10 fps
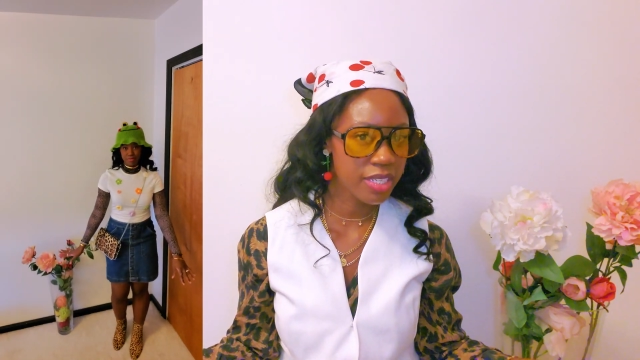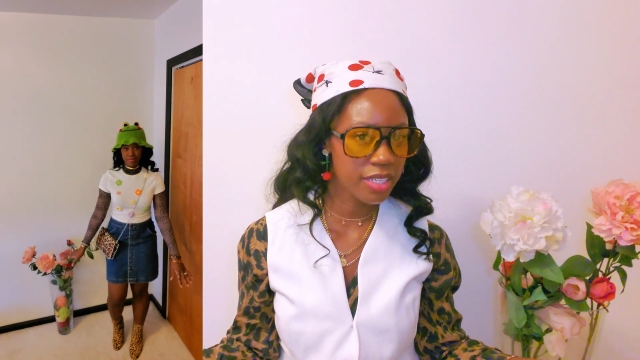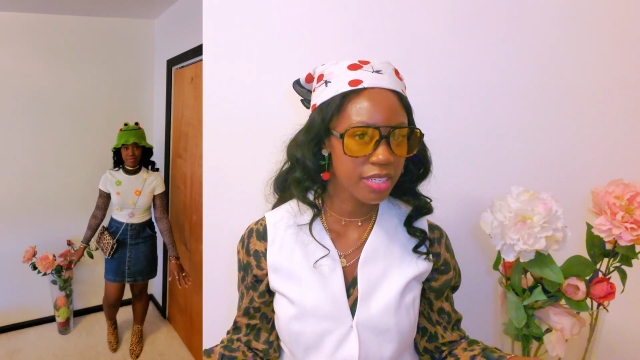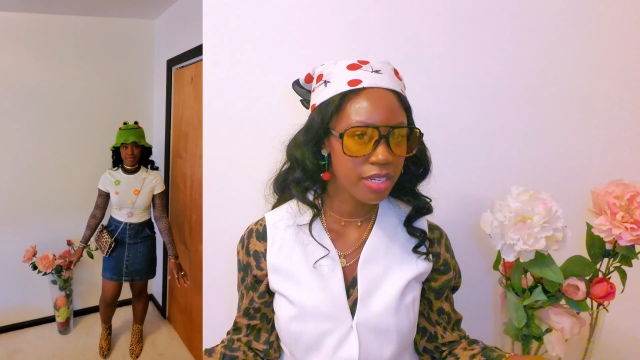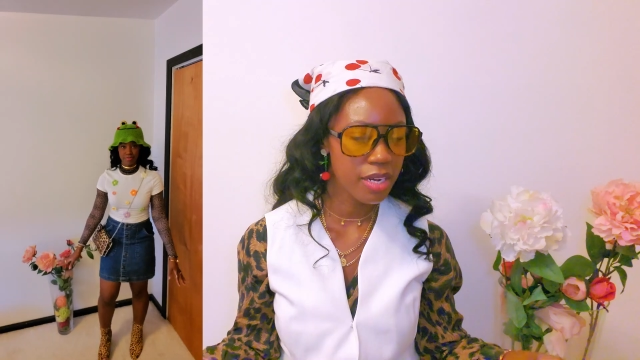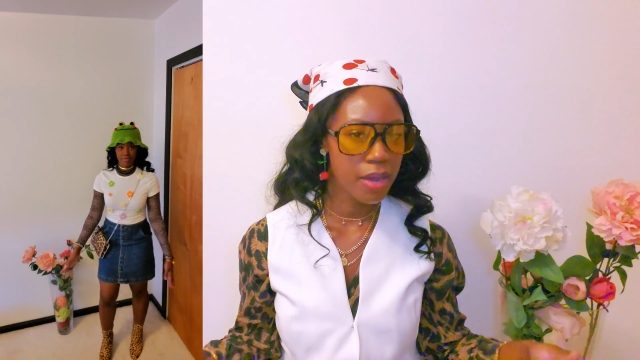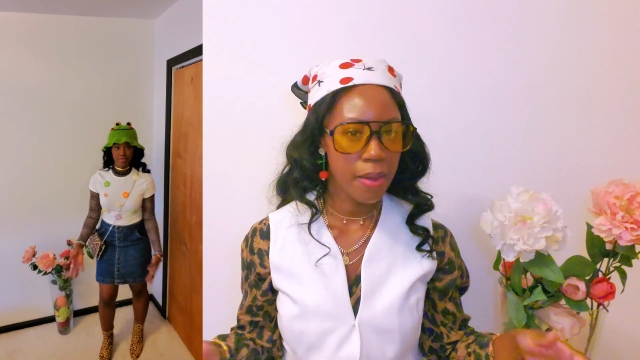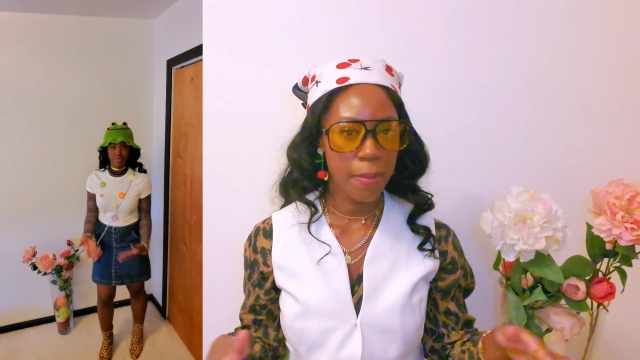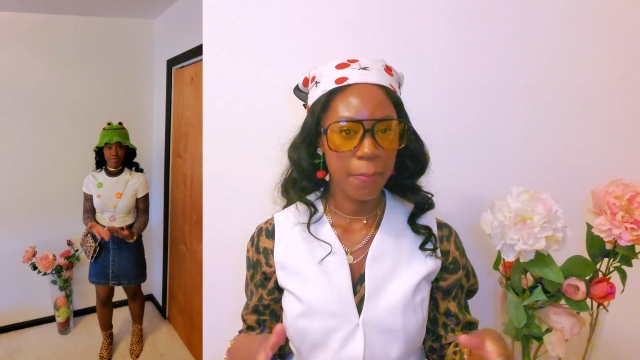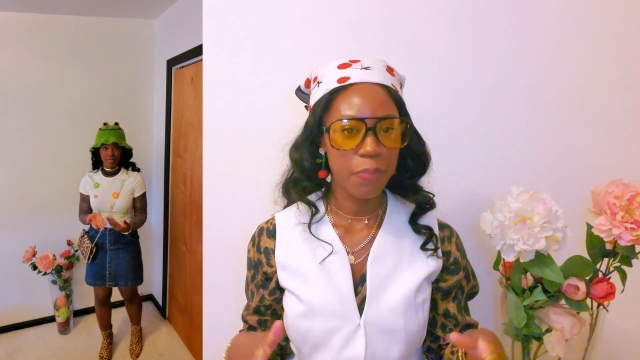here.
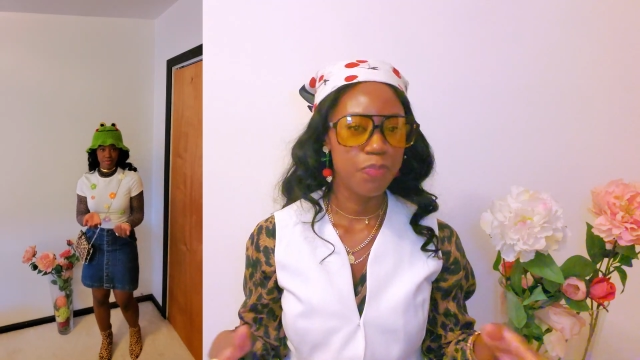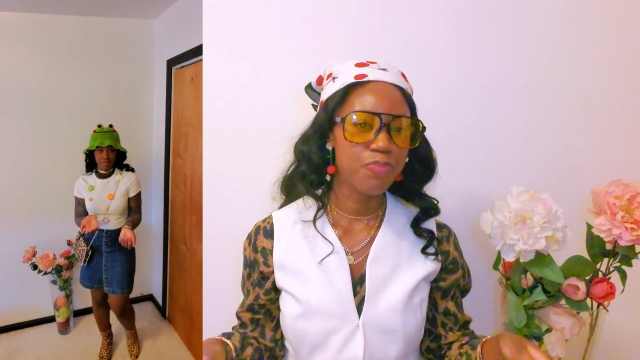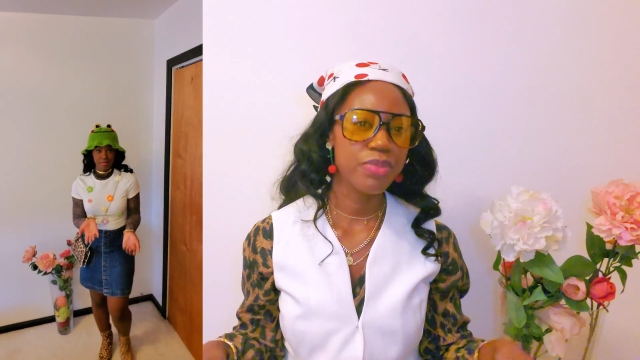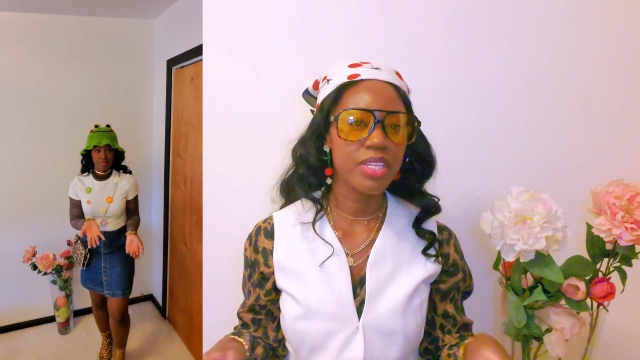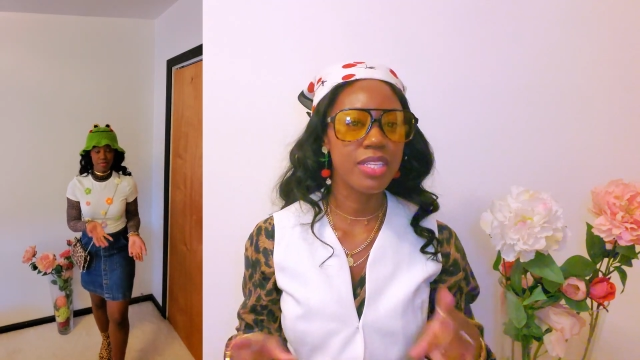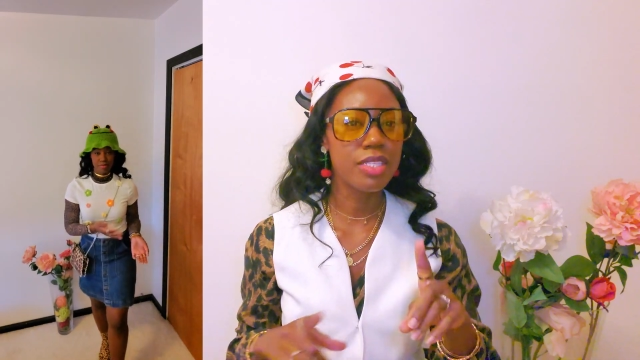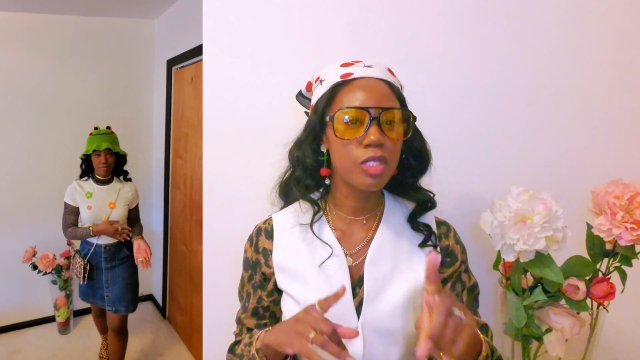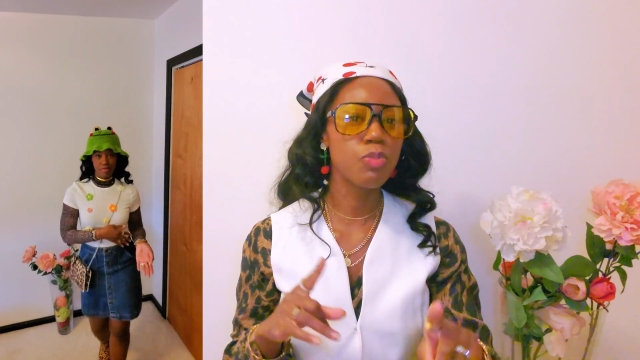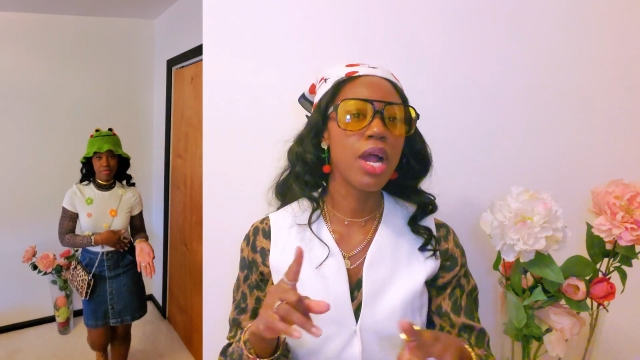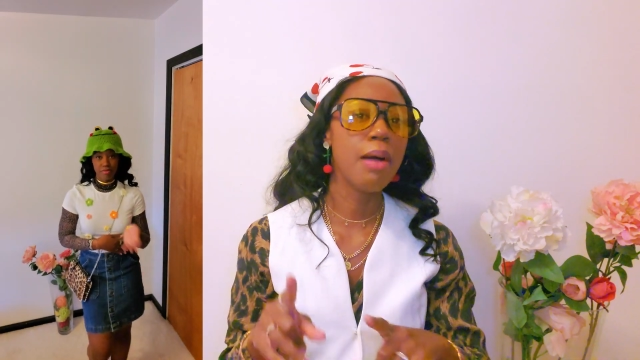This
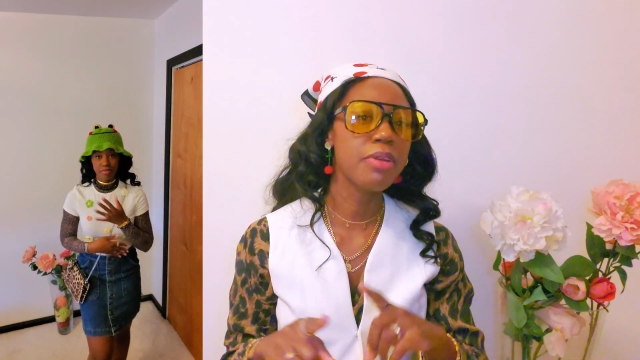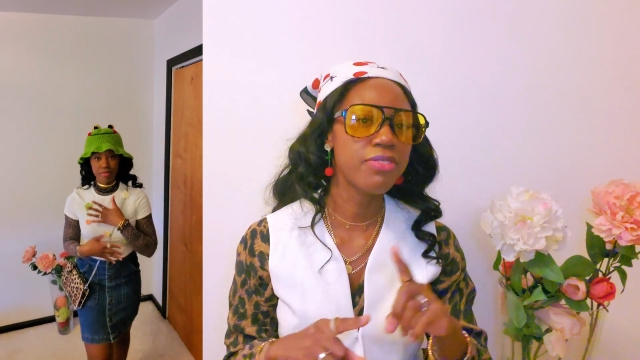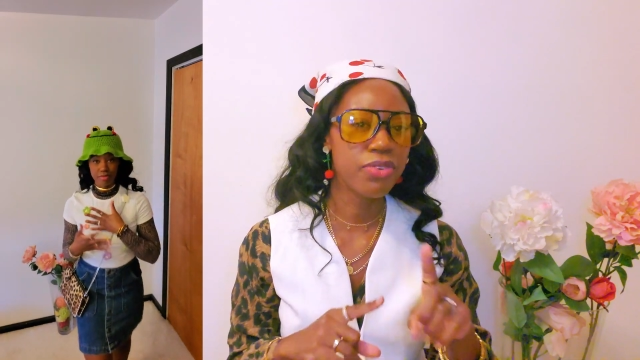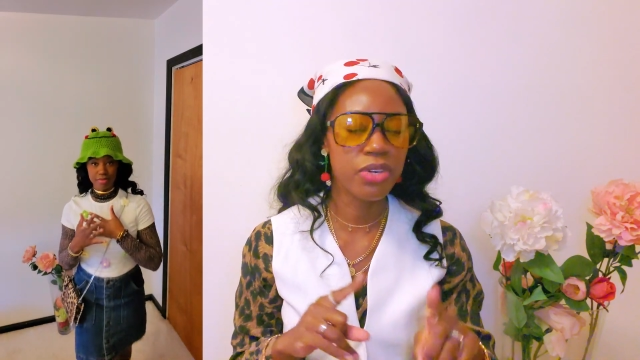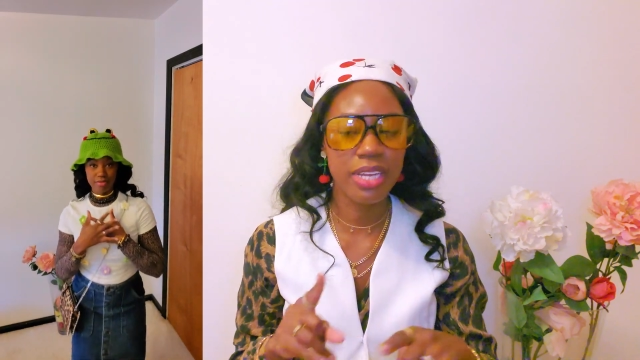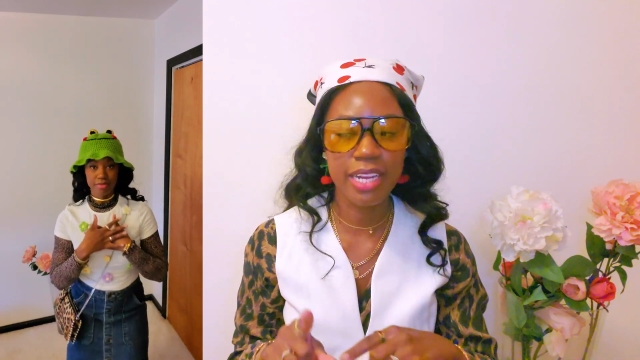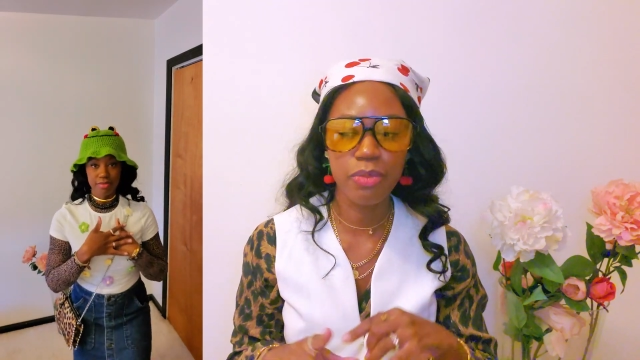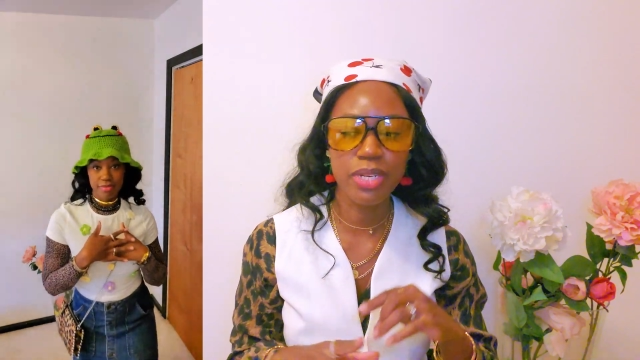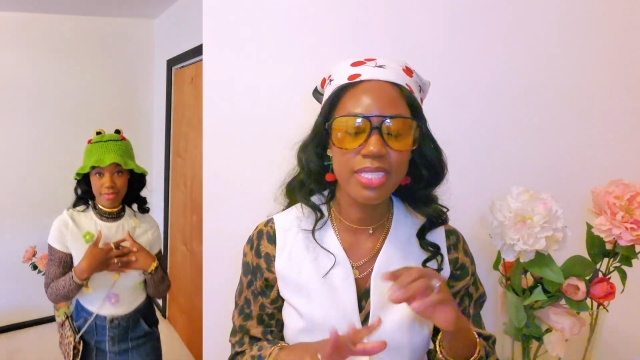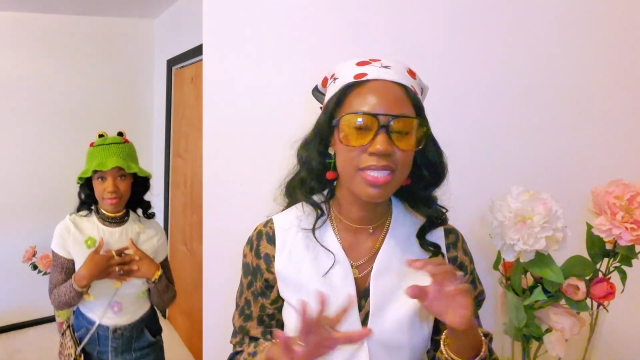is probably for like when